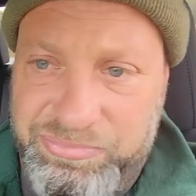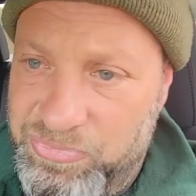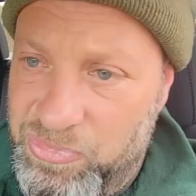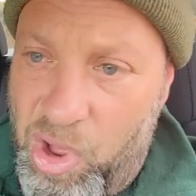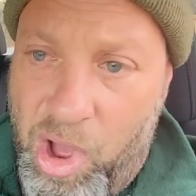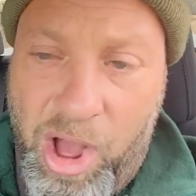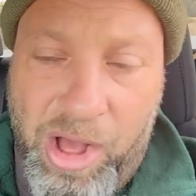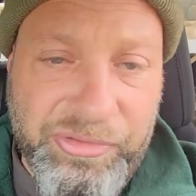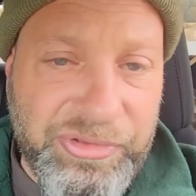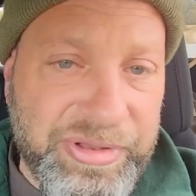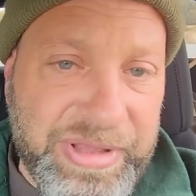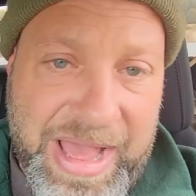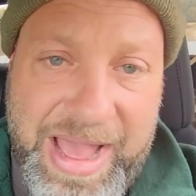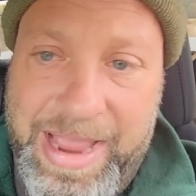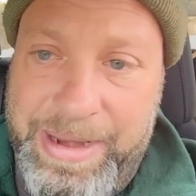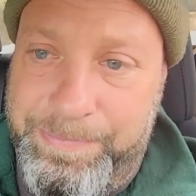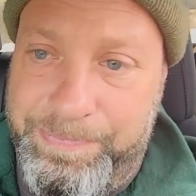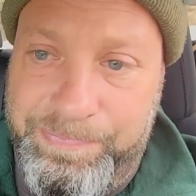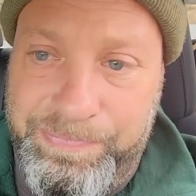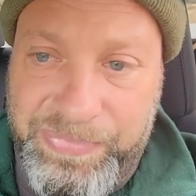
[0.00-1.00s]
all the
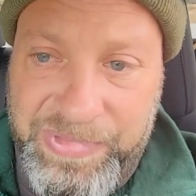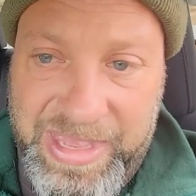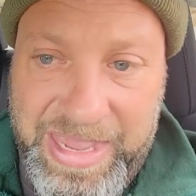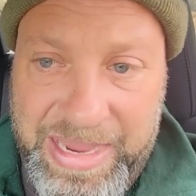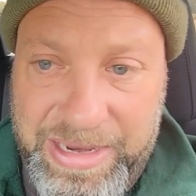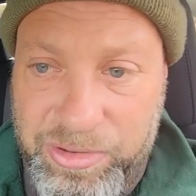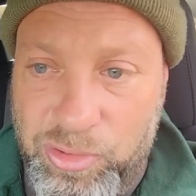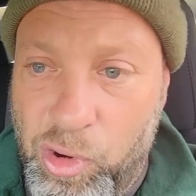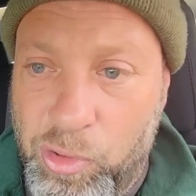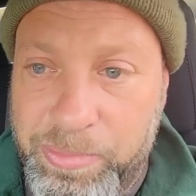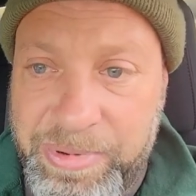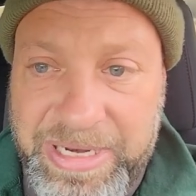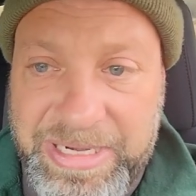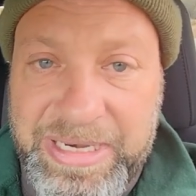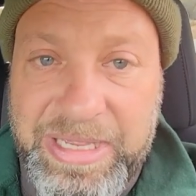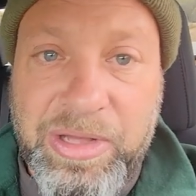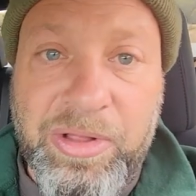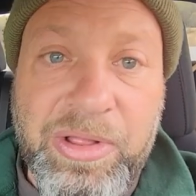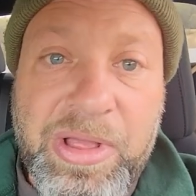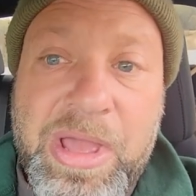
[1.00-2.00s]
time. Okay, no big
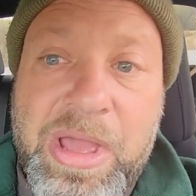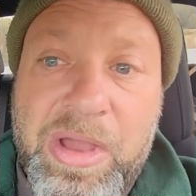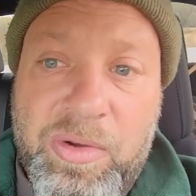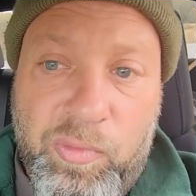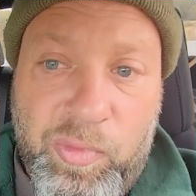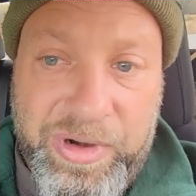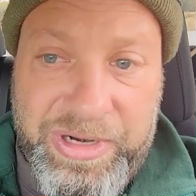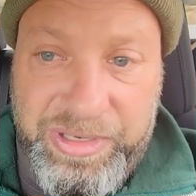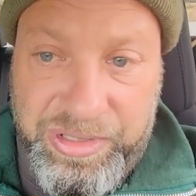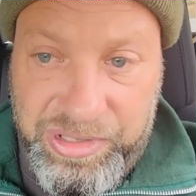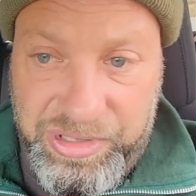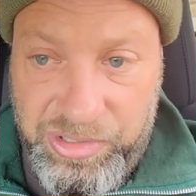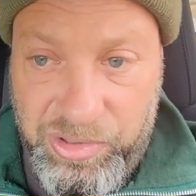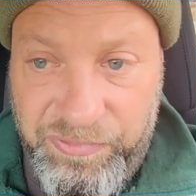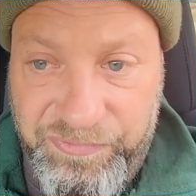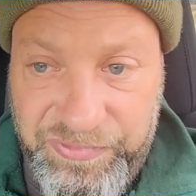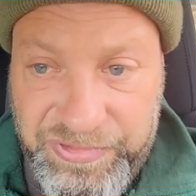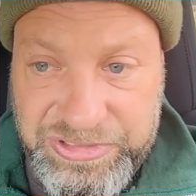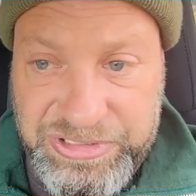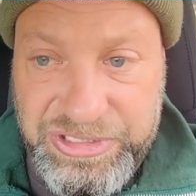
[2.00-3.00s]
deal. When its
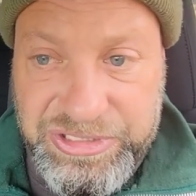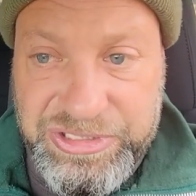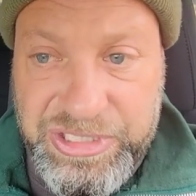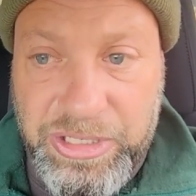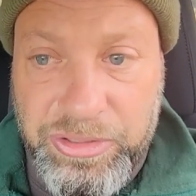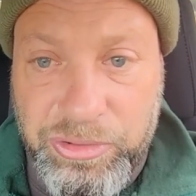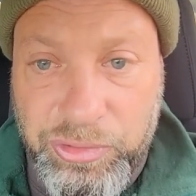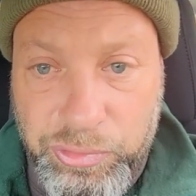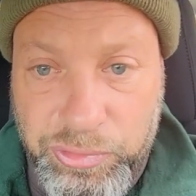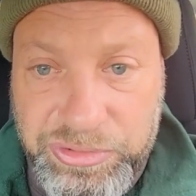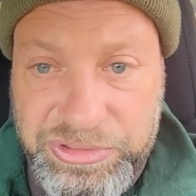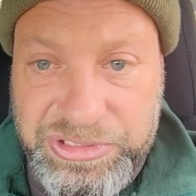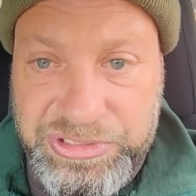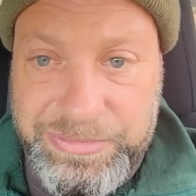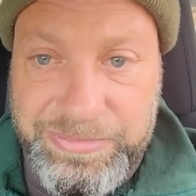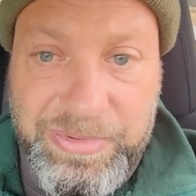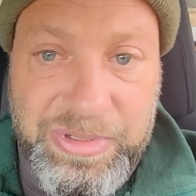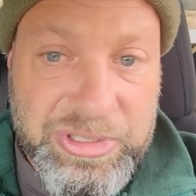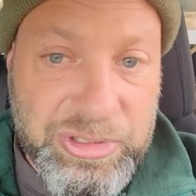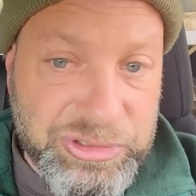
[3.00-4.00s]
surfaces are loose
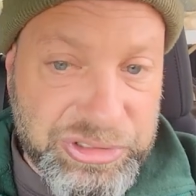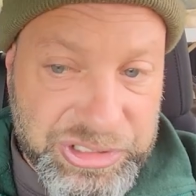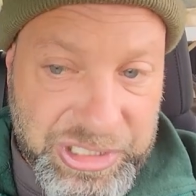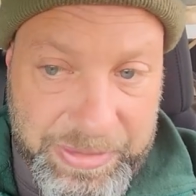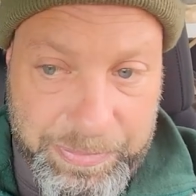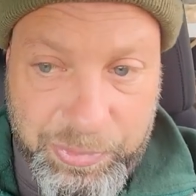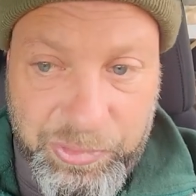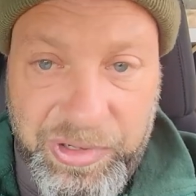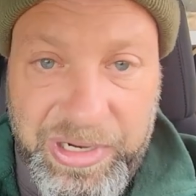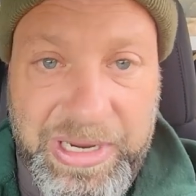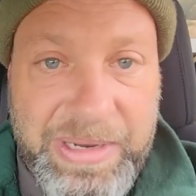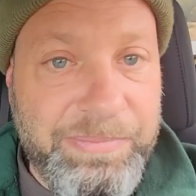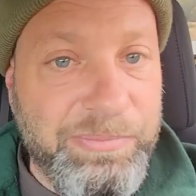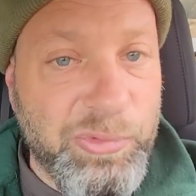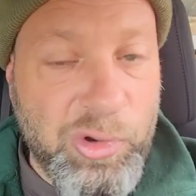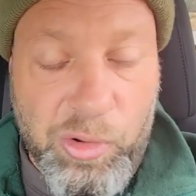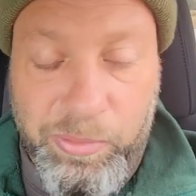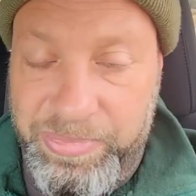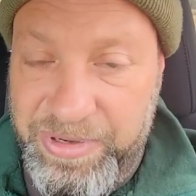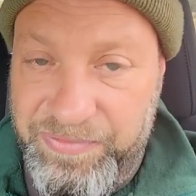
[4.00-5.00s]
or slippery,
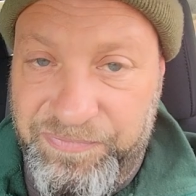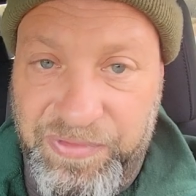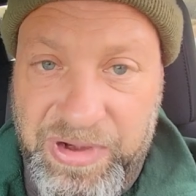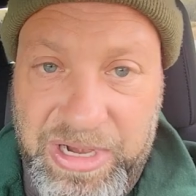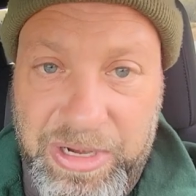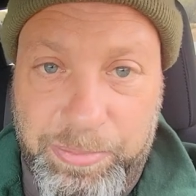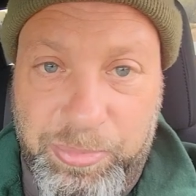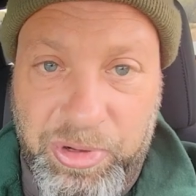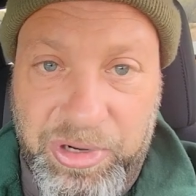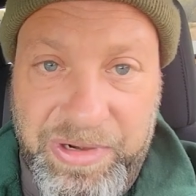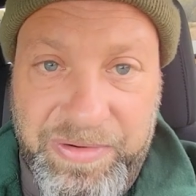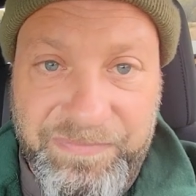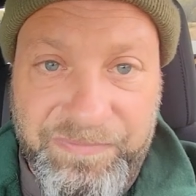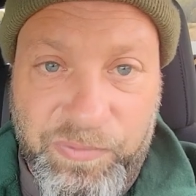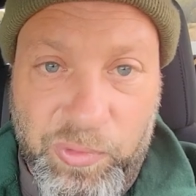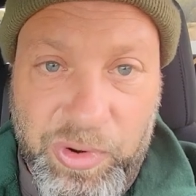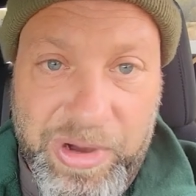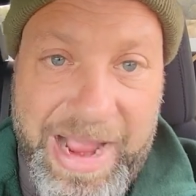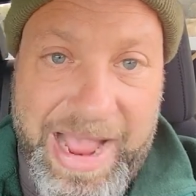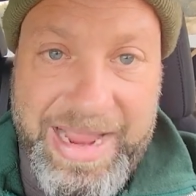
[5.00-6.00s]
don't be afraid to put it in
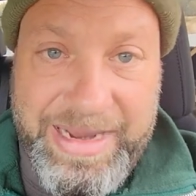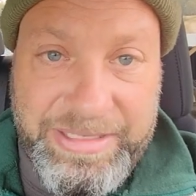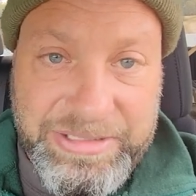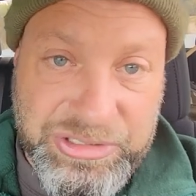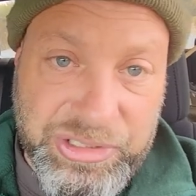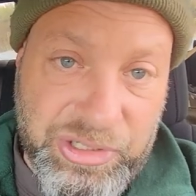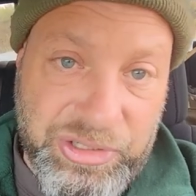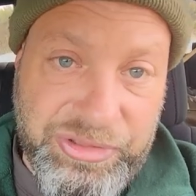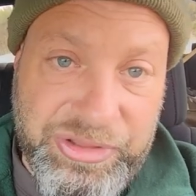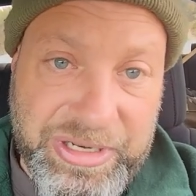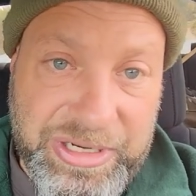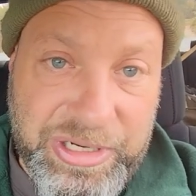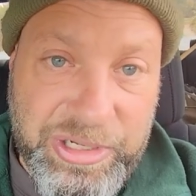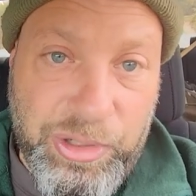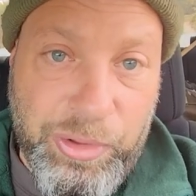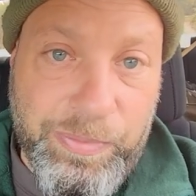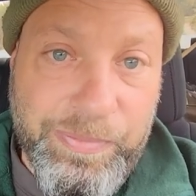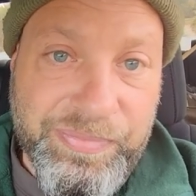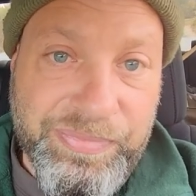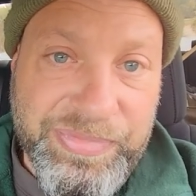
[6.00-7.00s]
four high. It's a good thing to
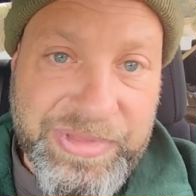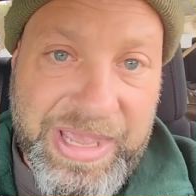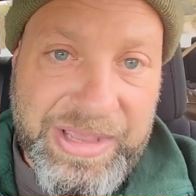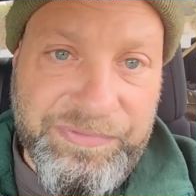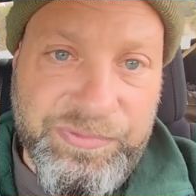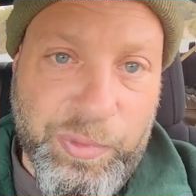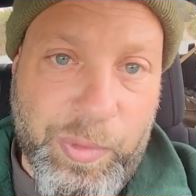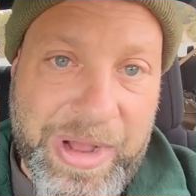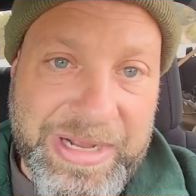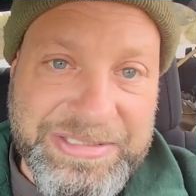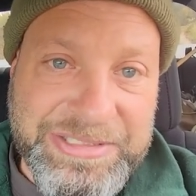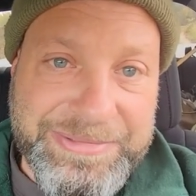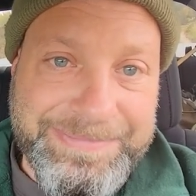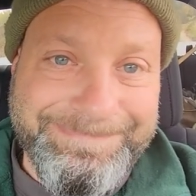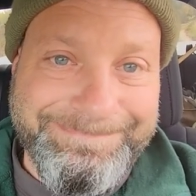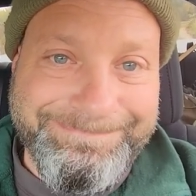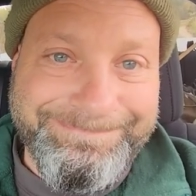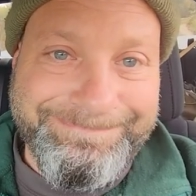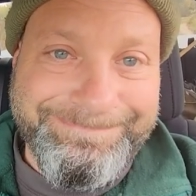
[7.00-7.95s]
do. Thanks for watching.